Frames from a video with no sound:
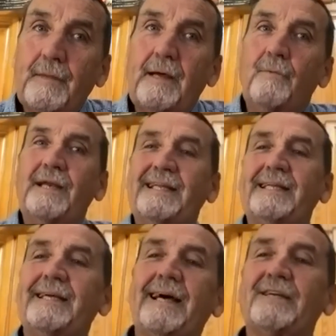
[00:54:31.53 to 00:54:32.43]
And when he
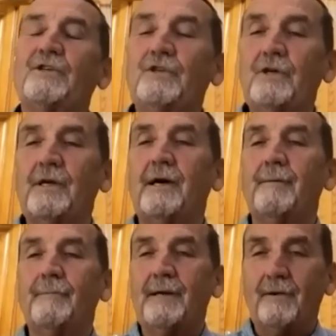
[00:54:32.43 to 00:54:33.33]
did, I stood
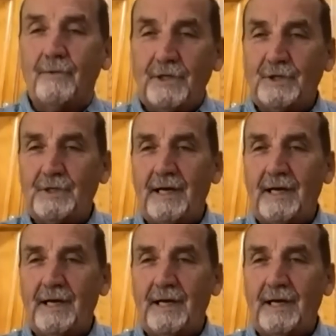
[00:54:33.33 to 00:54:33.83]
up and I reached